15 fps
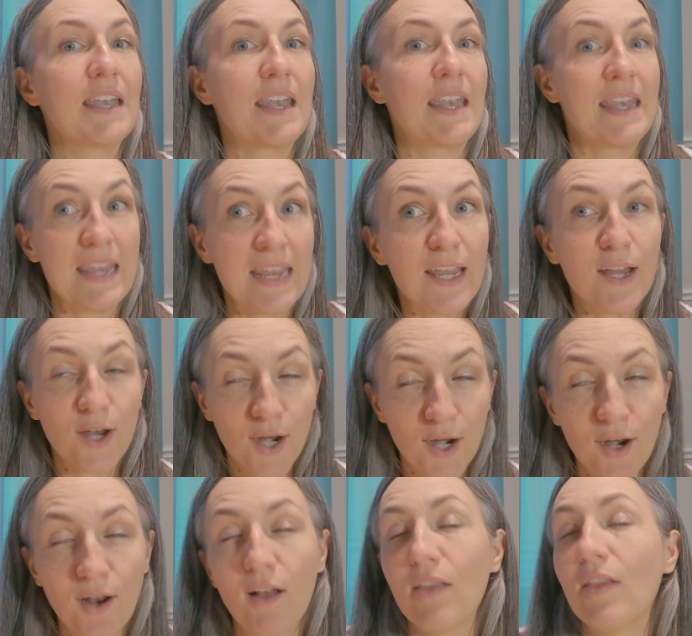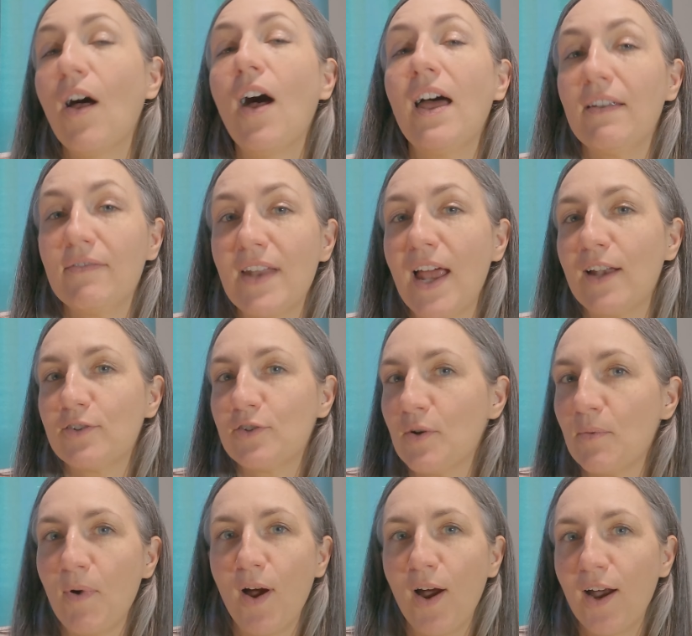near a lot of
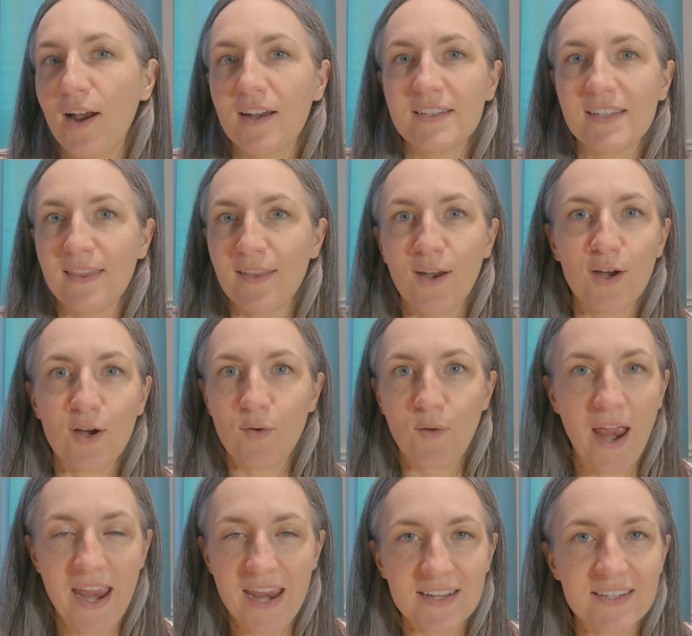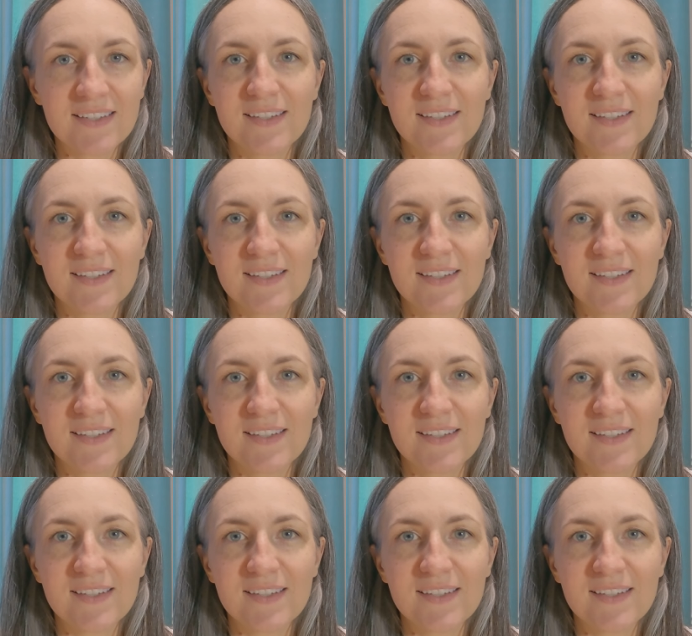national parks, and they're great.